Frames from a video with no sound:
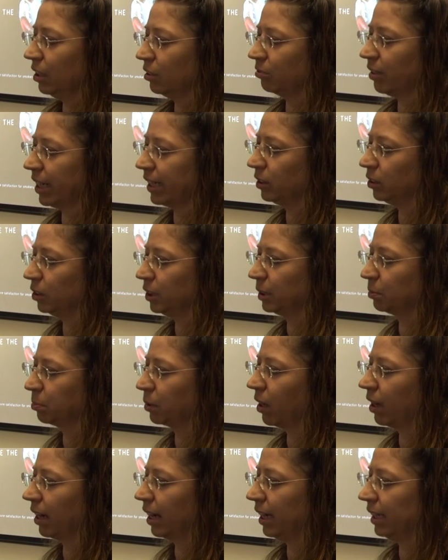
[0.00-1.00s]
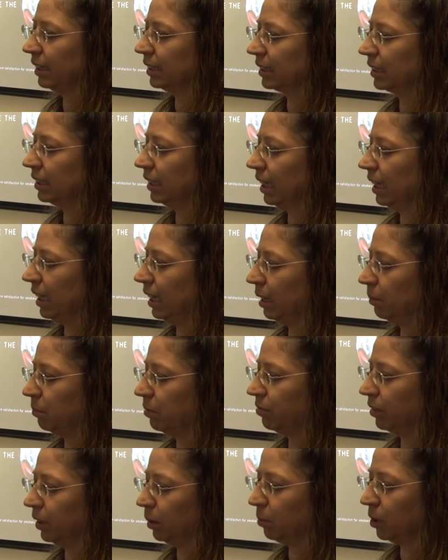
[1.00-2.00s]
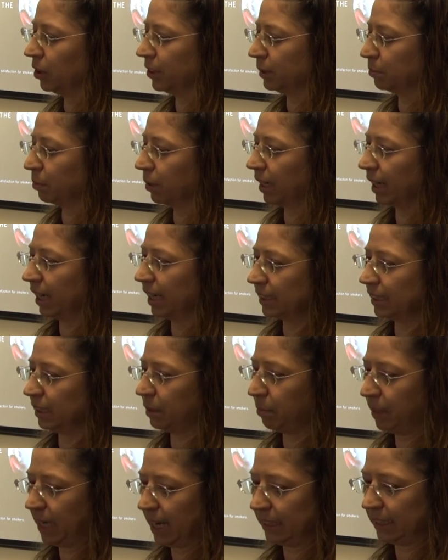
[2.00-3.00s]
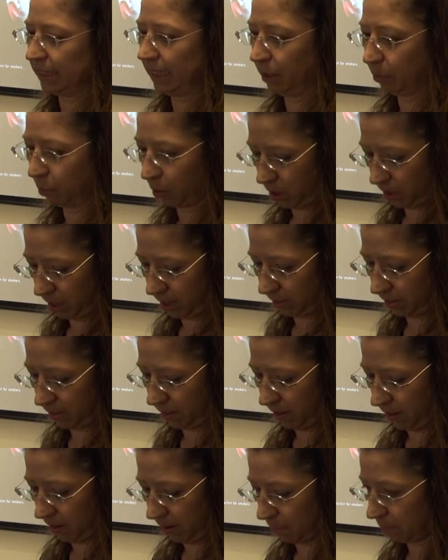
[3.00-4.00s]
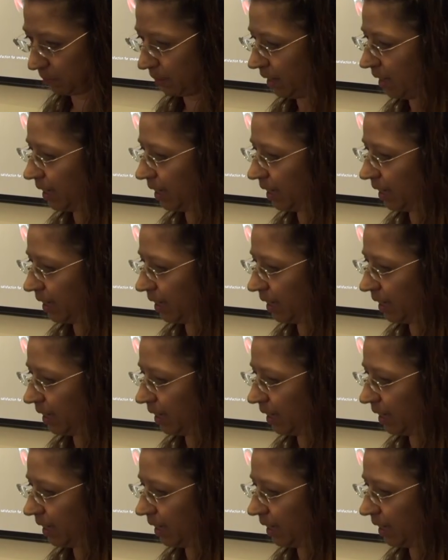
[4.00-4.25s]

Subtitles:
Reynolds product, a Philip Morris product, and a BAT product there.